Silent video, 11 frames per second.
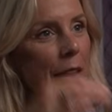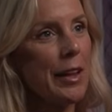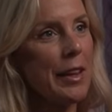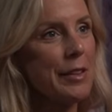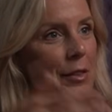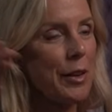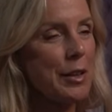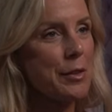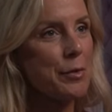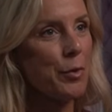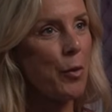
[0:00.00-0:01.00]
let, let's
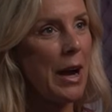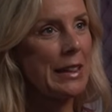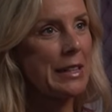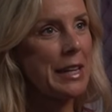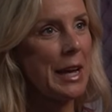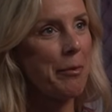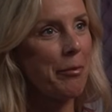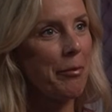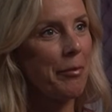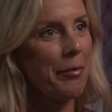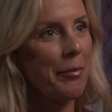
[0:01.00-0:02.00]
let's rewind the tape.
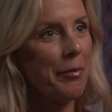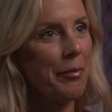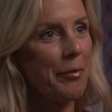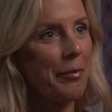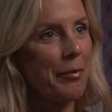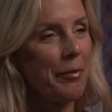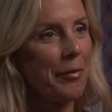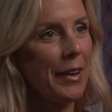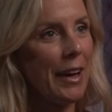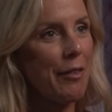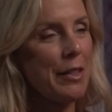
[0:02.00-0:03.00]

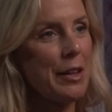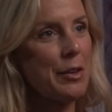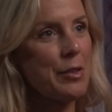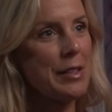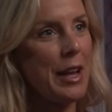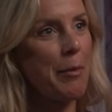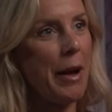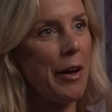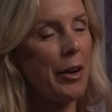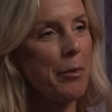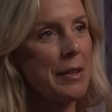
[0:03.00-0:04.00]
Everything you said
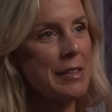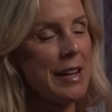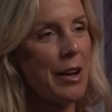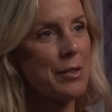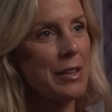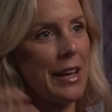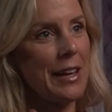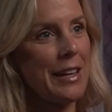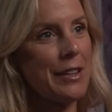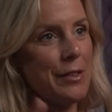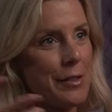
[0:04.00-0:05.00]
about him, it sounds like
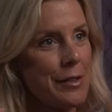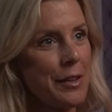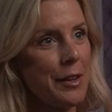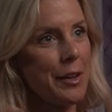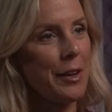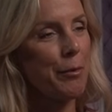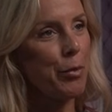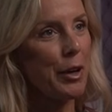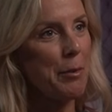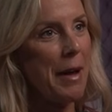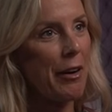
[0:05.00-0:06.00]
he's
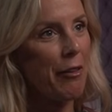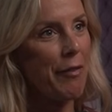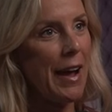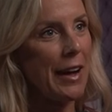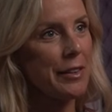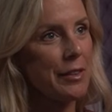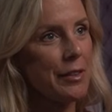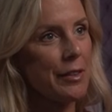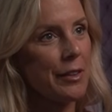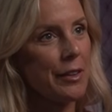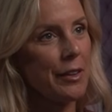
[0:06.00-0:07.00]
pretty matter of
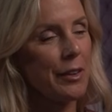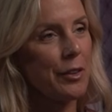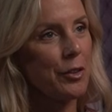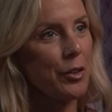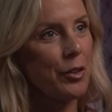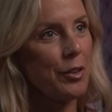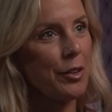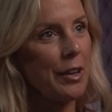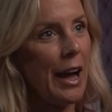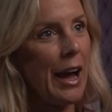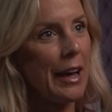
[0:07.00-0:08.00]
fact. He
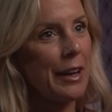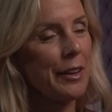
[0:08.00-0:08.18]
is guy,